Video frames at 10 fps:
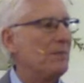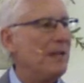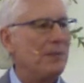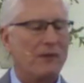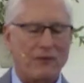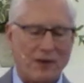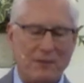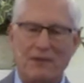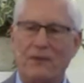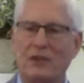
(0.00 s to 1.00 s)
people
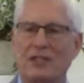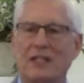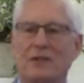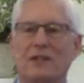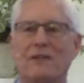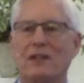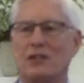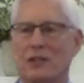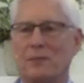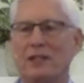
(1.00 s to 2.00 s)
from the first century
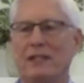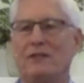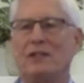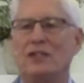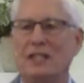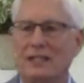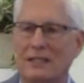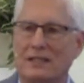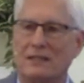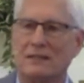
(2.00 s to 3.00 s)
eventually believed in
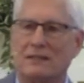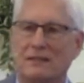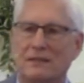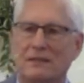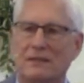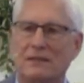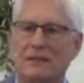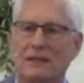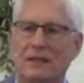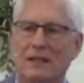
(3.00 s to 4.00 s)
Jesus.
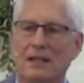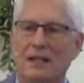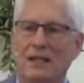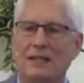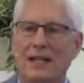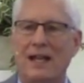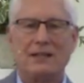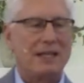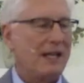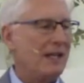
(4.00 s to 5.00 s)
You say, how
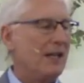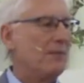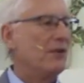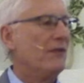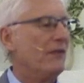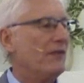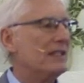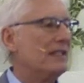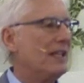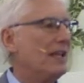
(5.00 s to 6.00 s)
is that any proof of
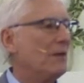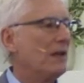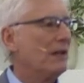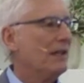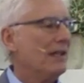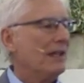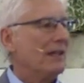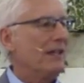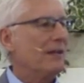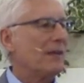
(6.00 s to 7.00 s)
his deity? Well,
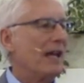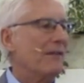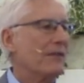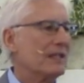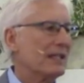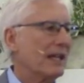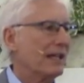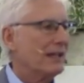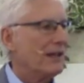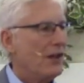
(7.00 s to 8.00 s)
think about it for a
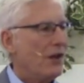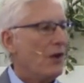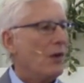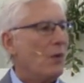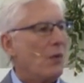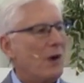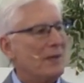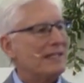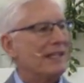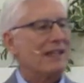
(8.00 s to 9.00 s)
second. What
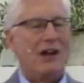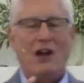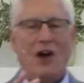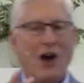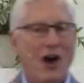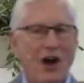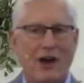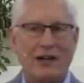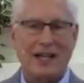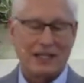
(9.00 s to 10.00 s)
was at the
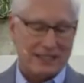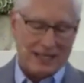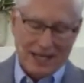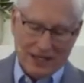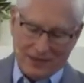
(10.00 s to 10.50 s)
heart? Now, listen,